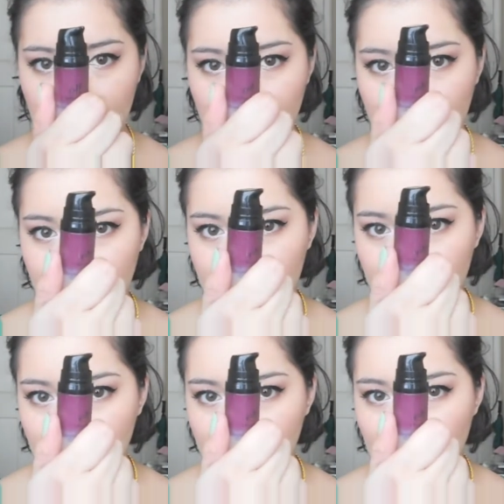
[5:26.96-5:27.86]

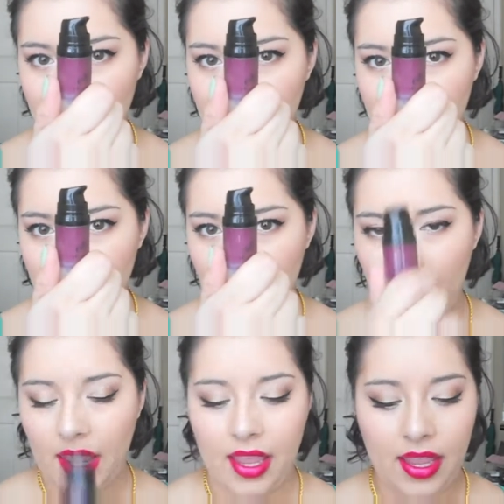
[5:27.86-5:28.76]
cream blush,
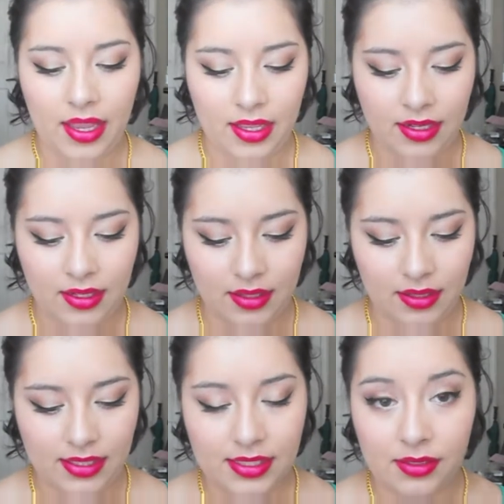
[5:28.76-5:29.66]
and
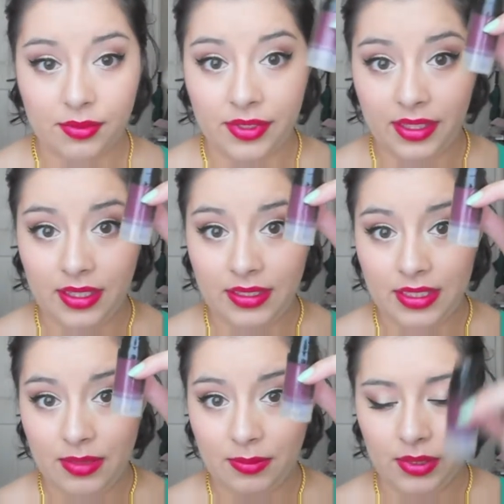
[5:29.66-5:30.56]
this is a really
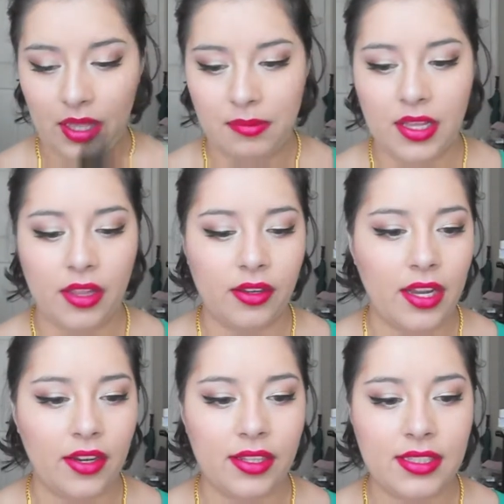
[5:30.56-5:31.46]
deep plum color. I
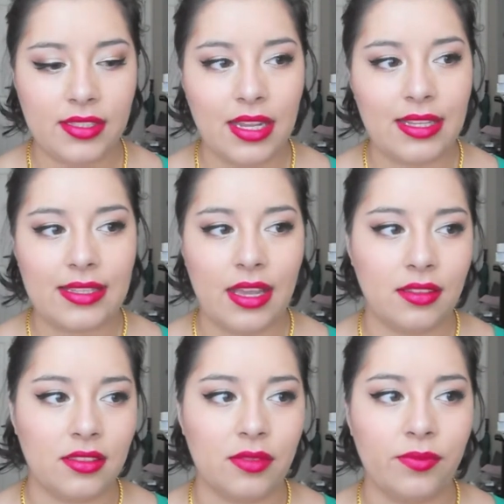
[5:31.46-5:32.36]
noticed it's an
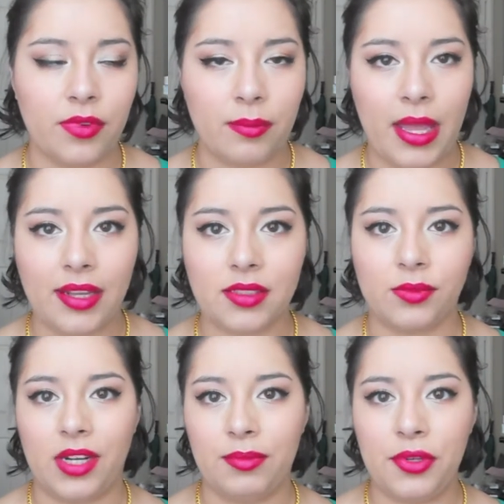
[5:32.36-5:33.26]
exact dupe for MAC's
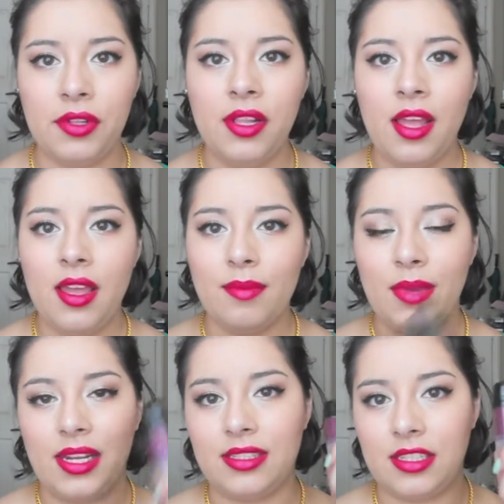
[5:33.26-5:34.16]
Rebel,
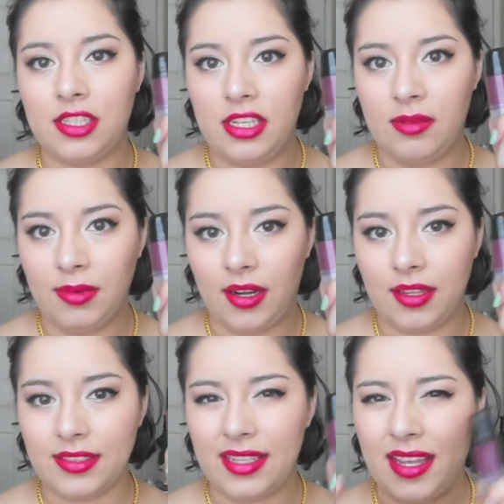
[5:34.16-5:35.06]
but it's a cheek
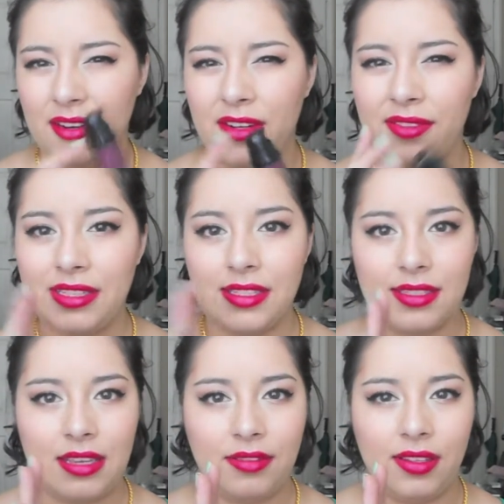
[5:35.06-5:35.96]
product, and I don't know if this is
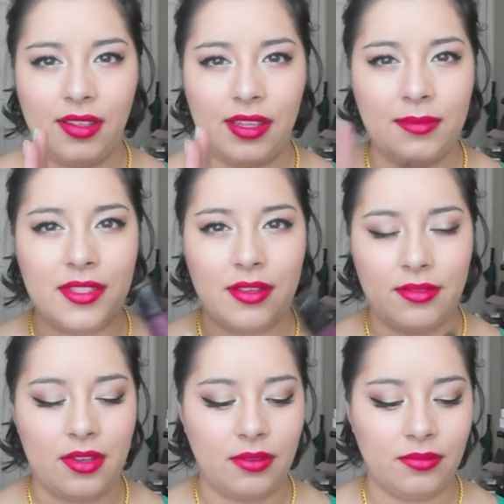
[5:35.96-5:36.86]
safe on the lips, so
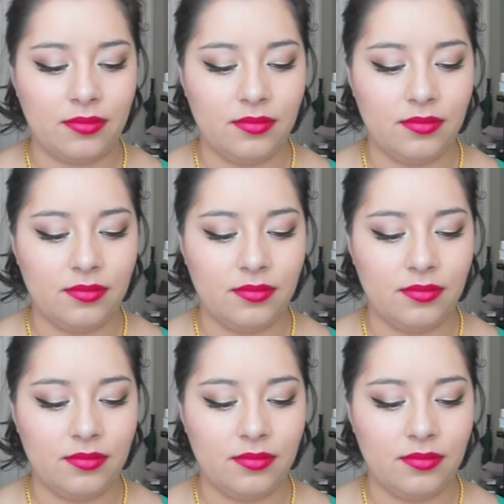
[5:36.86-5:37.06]
don't